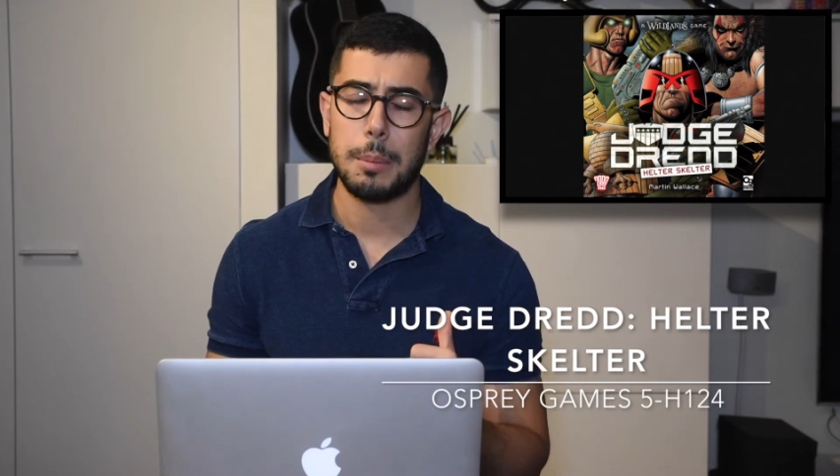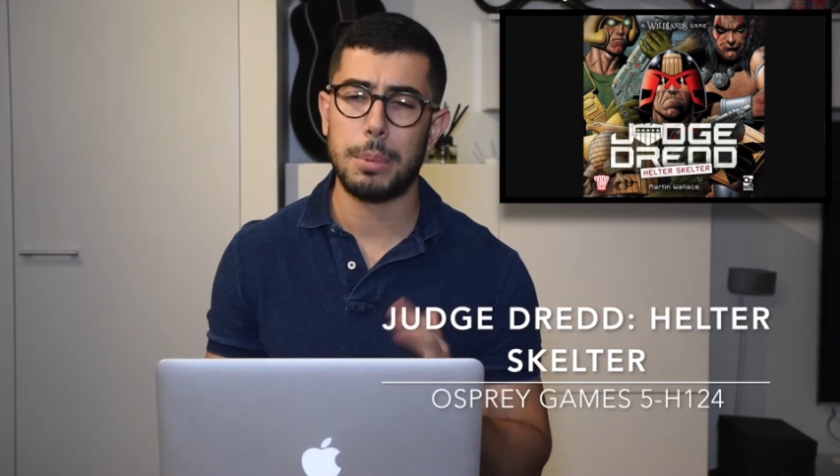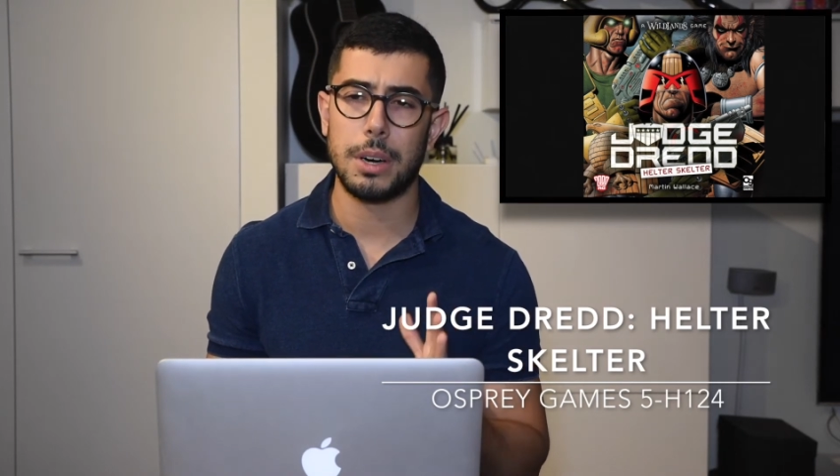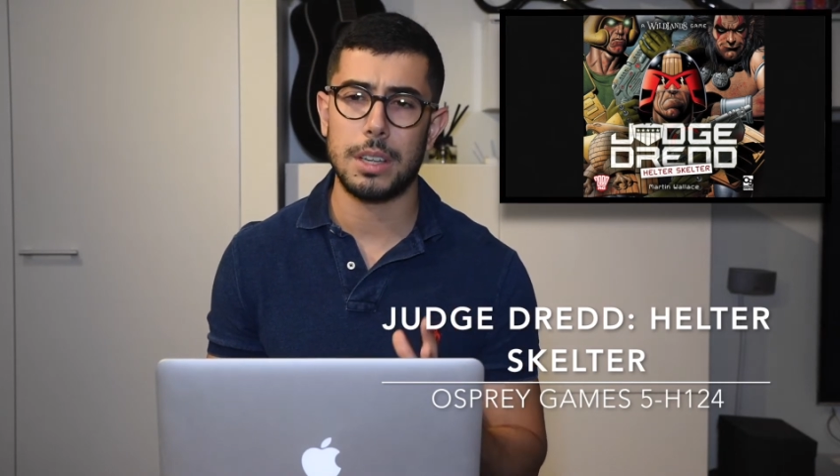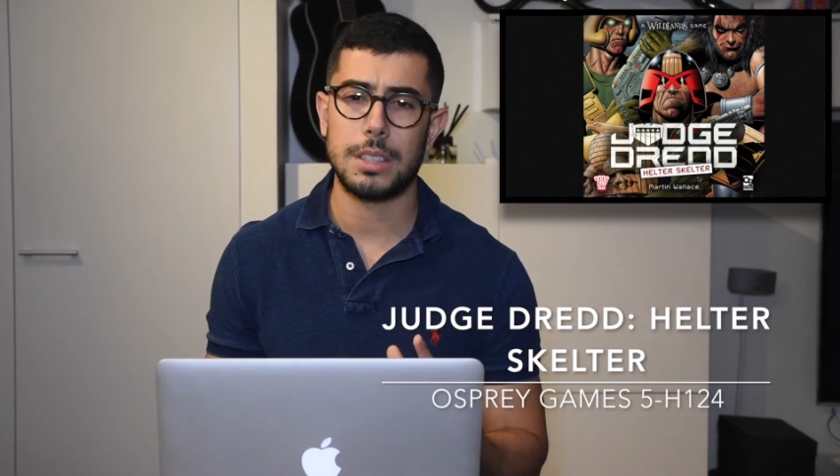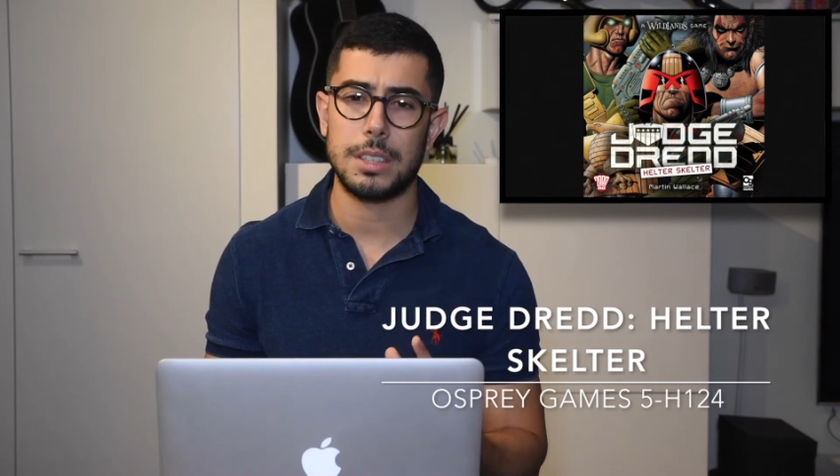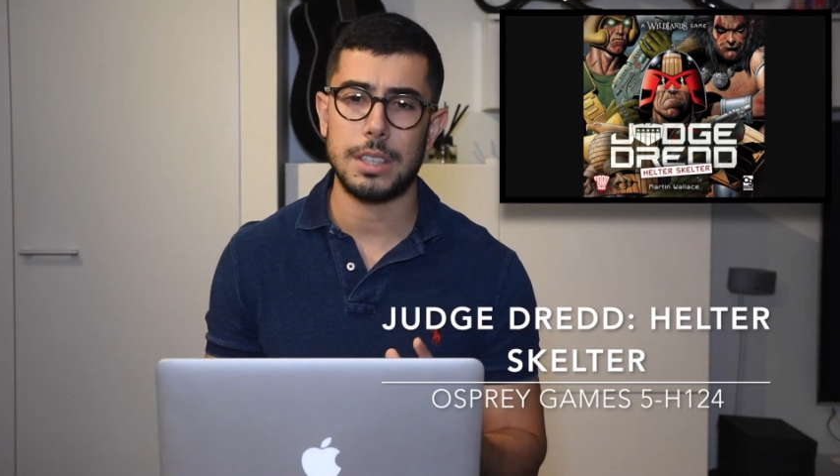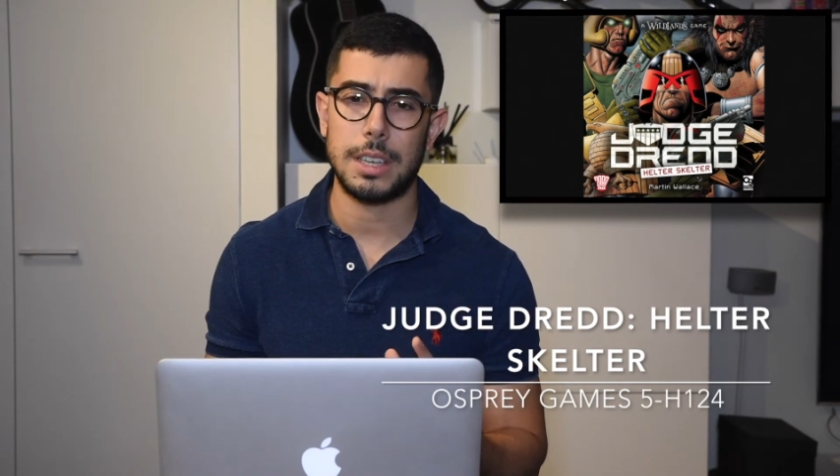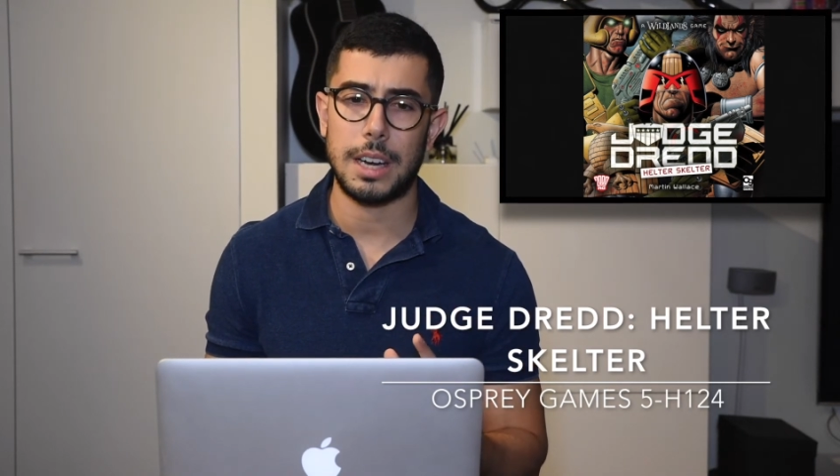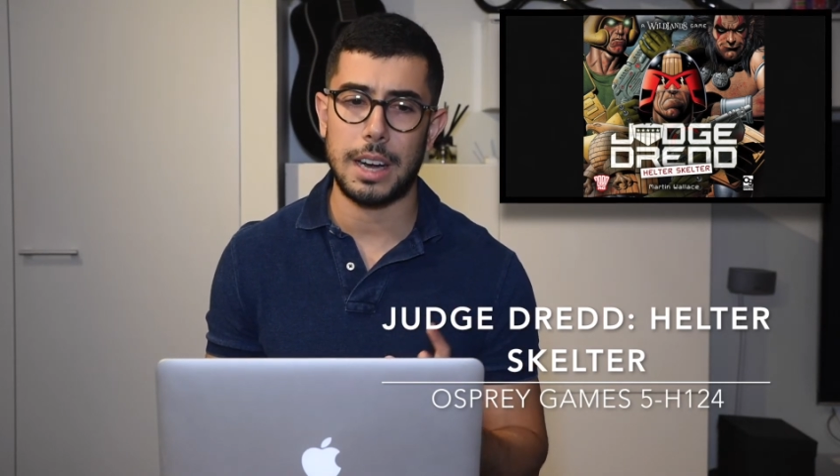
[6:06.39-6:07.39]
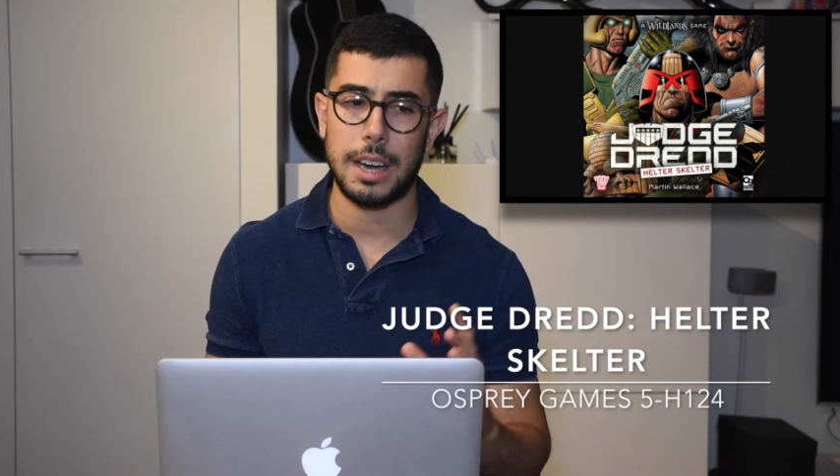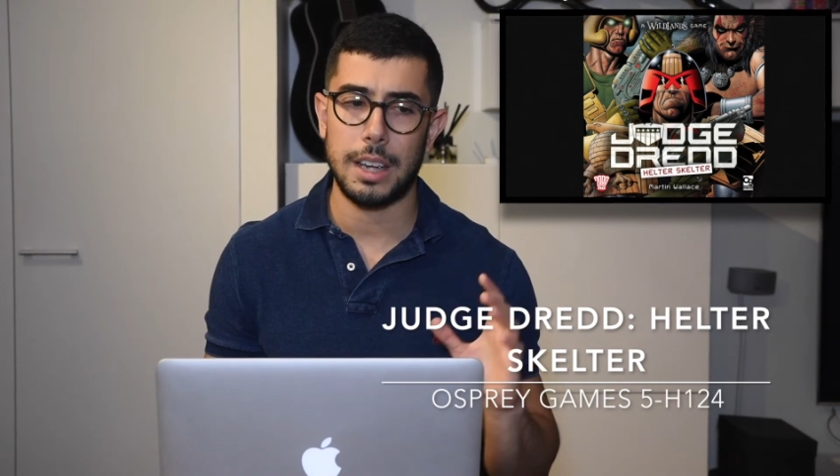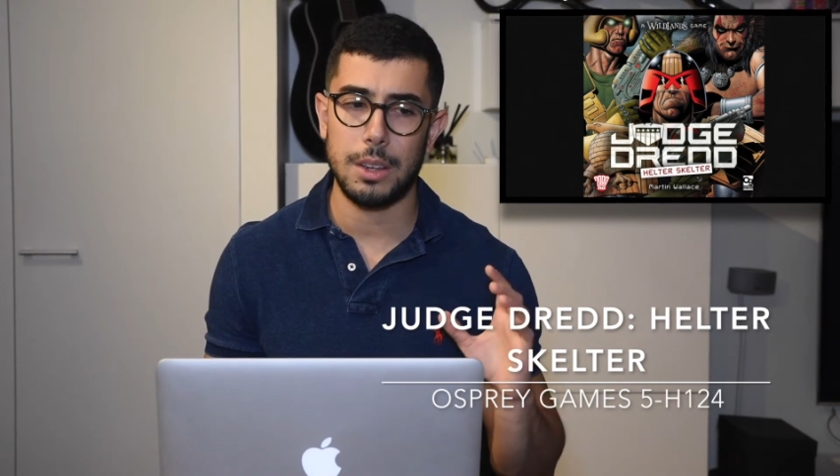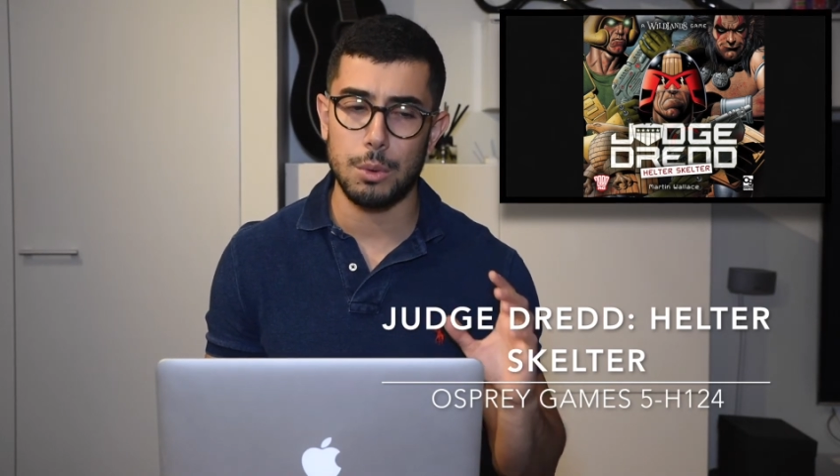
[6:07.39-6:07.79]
but I